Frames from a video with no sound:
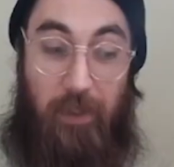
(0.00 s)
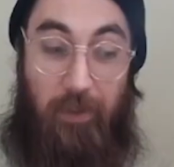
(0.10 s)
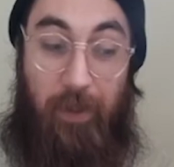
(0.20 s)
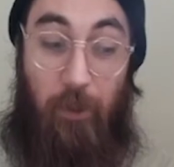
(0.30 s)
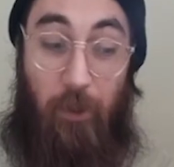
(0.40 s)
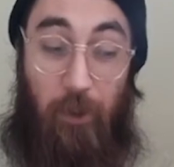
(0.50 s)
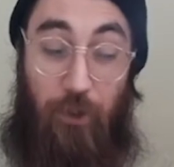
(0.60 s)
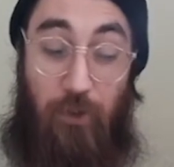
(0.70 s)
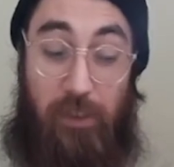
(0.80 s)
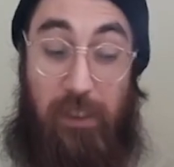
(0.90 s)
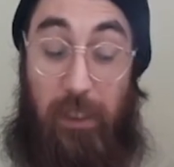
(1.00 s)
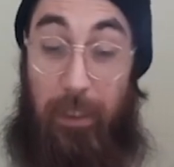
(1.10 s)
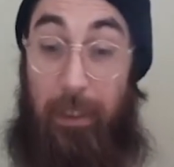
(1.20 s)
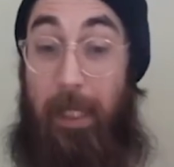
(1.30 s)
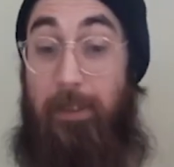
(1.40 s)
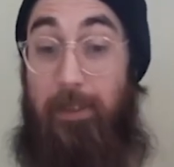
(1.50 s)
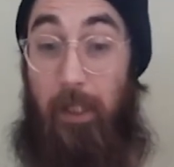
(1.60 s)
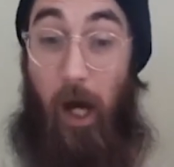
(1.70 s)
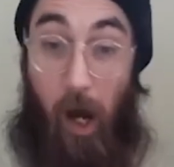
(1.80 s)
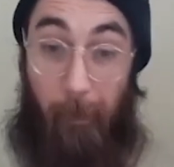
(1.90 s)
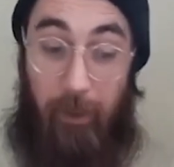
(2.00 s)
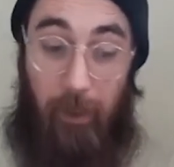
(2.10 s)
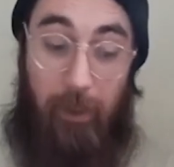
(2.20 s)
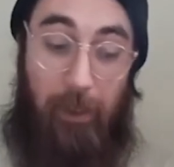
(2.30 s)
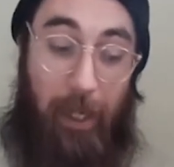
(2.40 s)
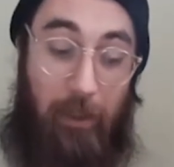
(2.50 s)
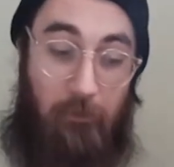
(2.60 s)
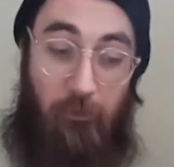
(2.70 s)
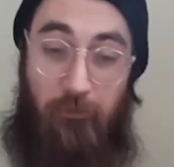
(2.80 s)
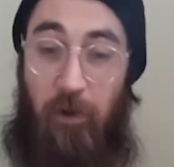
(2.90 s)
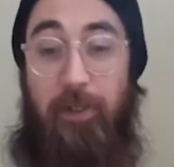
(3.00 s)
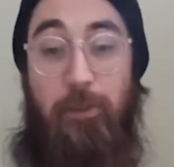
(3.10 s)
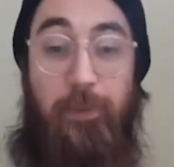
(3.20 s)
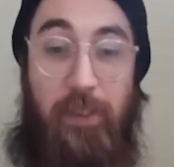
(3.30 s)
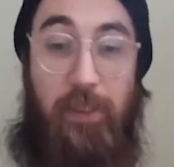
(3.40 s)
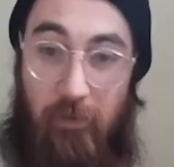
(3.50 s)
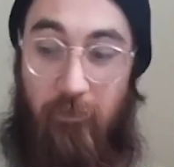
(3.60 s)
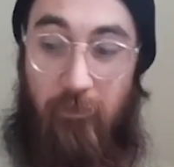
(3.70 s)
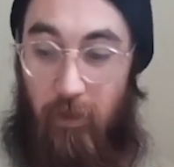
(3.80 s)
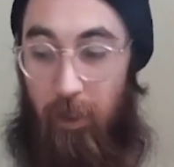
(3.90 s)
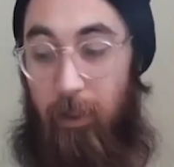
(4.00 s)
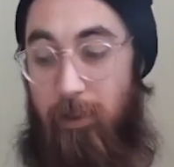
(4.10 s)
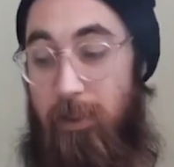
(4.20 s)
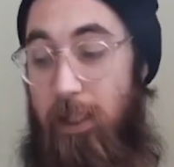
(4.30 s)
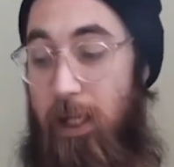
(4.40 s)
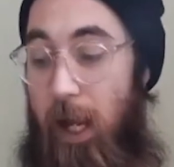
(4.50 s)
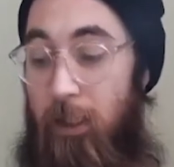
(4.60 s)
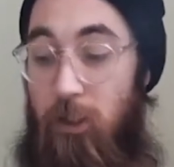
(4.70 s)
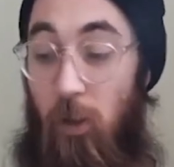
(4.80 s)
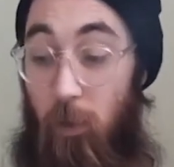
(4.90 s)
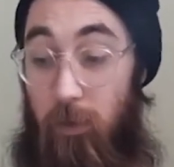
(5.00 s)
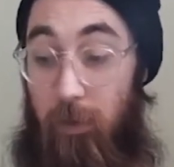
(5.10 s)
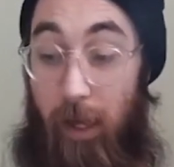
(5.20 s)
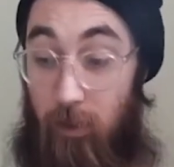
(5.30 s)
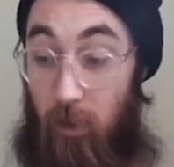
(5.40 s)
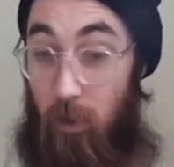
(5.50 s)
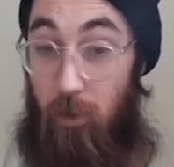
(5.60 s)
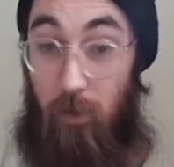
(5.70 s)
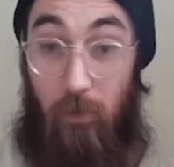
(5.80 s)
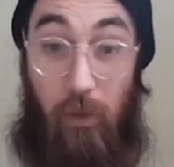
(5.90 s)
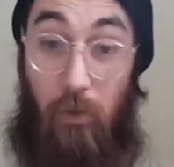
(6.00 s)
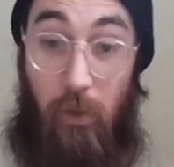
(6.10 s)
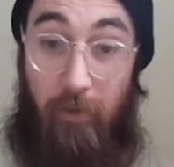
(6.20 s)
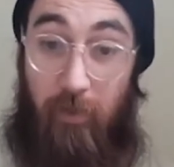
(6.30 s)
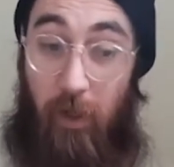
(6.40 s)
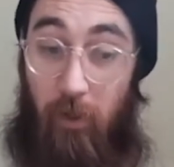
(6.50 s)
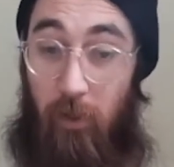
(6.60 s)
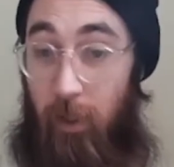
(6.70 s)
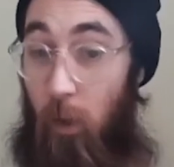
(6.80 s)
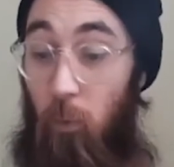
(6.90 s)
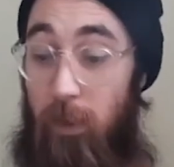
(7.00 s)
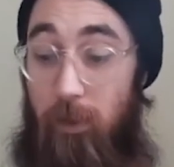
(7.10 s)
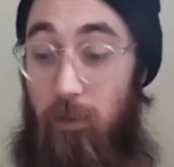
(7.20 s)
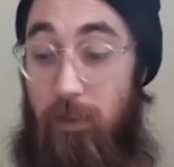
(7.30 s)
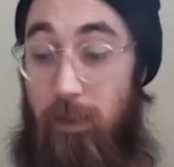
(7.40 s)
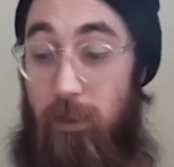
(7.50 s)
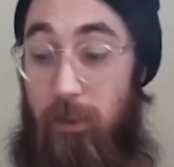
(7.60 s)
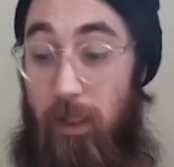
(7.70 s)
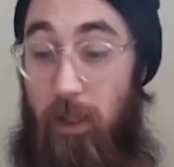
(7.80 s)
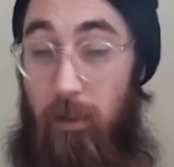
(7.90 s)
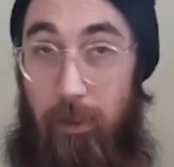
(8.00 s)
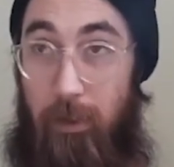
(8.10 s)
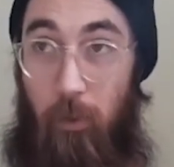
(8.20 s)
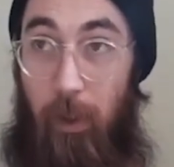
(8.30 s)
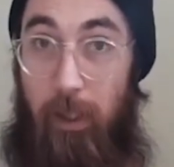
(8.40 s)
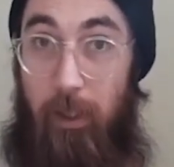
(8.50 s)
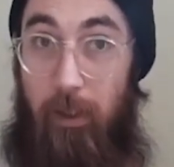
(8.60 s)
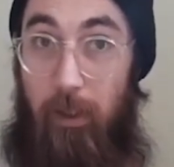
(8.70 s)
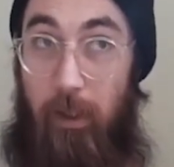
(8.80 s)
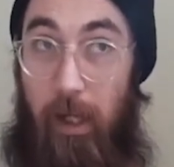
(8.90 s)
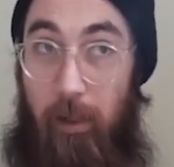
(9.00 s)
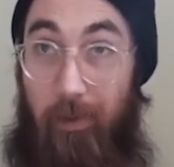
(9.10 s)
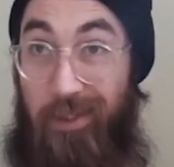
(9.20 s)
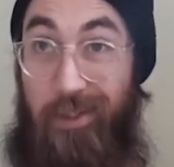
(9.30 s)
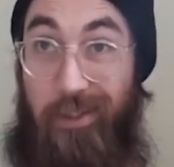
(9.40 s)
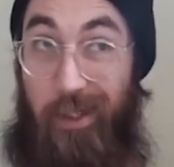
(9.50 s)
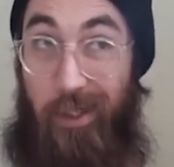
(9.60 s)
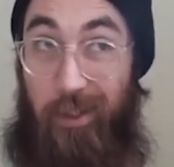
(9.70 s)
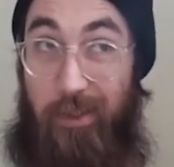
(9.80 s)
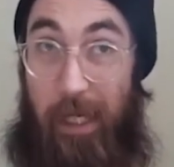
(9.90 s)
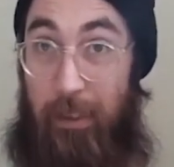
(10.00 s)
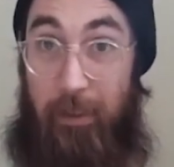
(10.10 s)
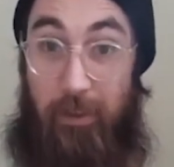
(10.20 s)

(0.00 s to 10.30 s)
They are used less commonly and for very specific things. And so with that, you could have a character that only uses the D20, the D6, and the